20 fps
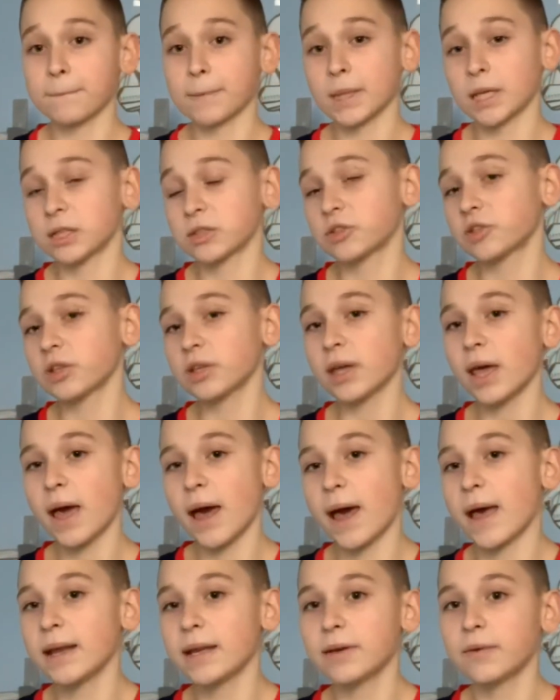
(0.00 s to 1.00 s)
So yeah,
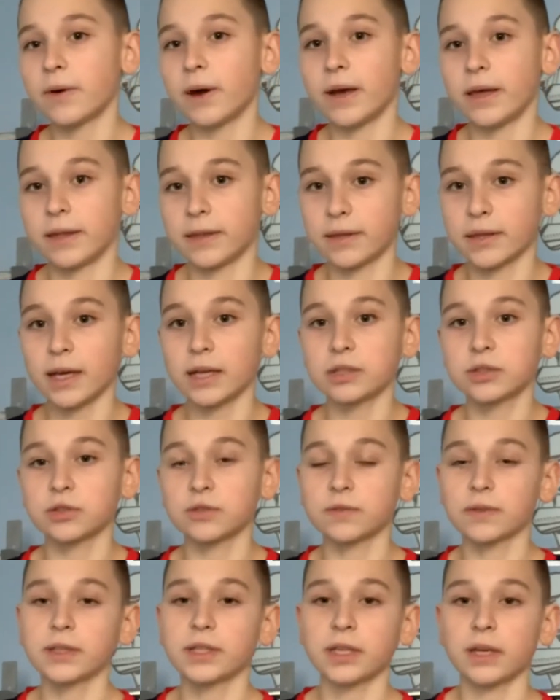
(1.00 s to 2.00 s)
anyway, the actual
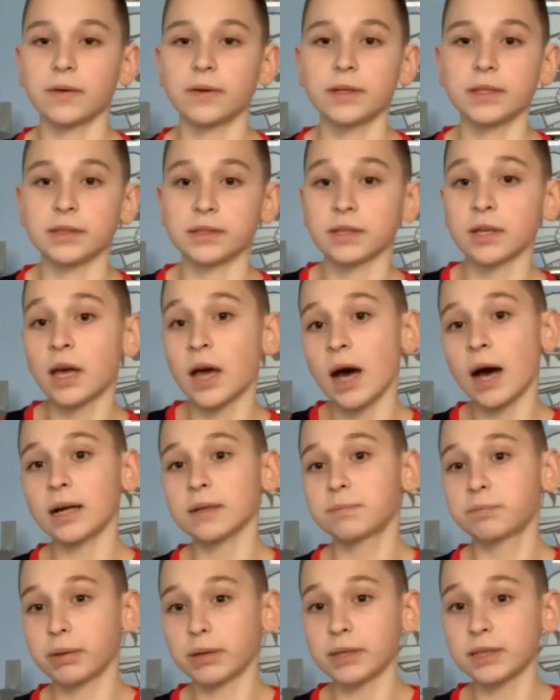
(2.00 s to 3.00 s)
video is,
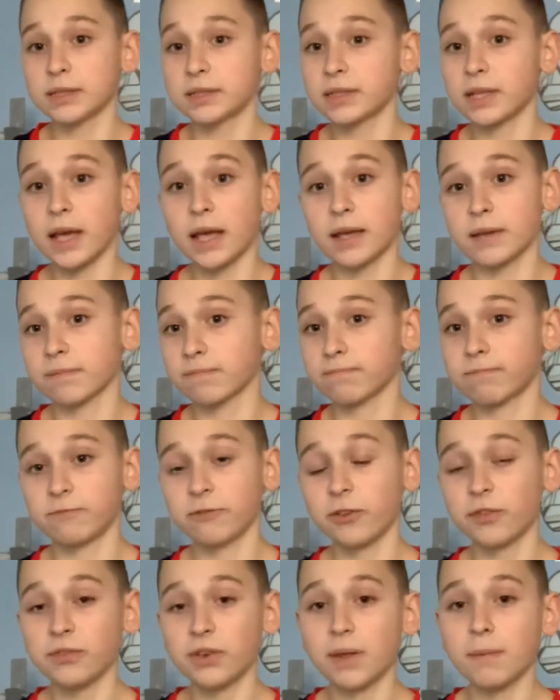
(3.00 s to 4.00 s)
I'd probably say
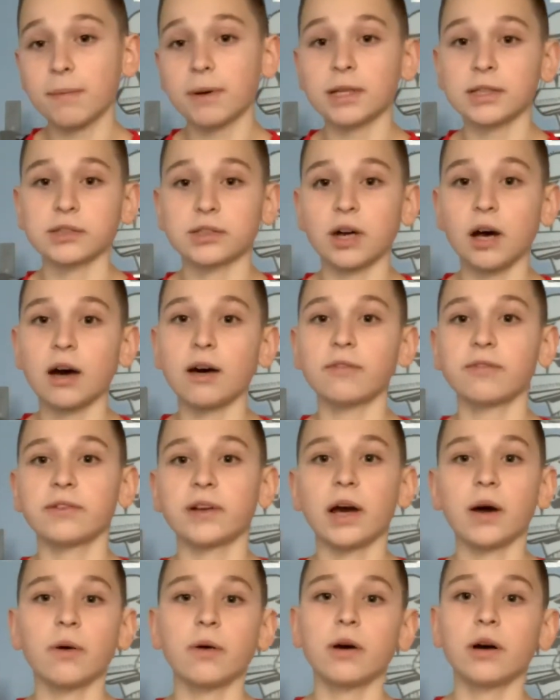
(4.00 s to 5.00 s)
15 minutes to half an
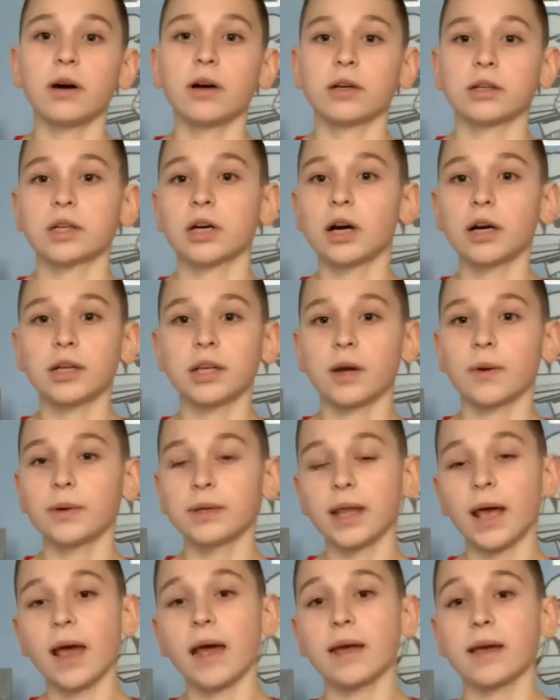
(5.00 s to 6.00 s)
hour cardio a
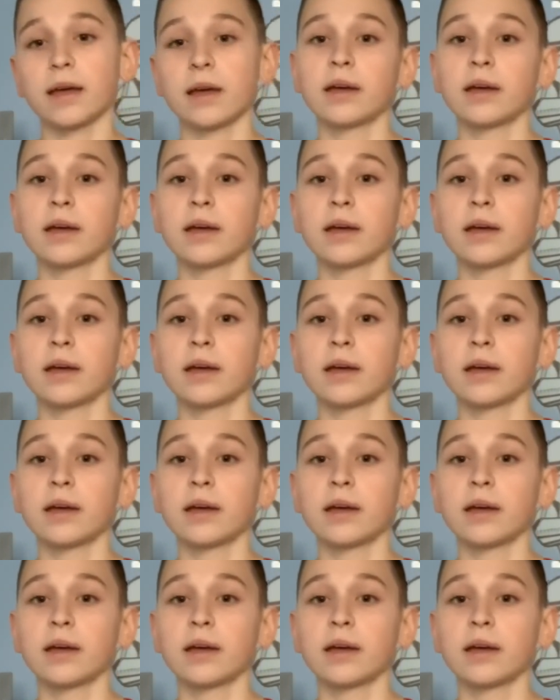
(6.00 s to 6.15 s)
day.